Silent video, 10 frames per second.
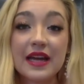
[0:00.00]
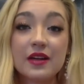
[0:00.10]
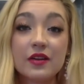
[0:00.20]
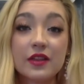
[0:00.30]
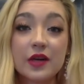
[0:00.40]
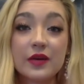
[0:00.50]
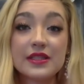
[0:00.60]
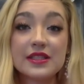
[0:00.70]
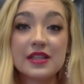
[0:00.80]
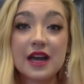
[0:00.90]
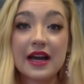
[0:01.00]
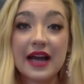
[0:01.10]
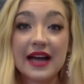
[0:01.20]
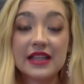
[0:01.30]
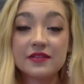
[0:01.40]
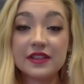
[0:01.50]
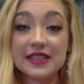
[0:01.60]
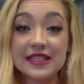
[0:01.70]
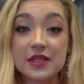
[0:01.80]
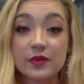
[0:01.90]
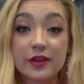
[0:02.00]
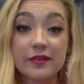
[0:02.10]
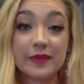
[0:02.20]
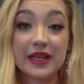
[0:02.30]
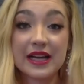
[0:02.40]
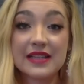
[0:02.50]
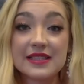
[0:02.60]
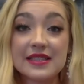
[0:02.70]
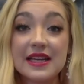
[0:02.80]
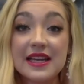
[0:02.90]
And although he's not actively teaching one of my classes,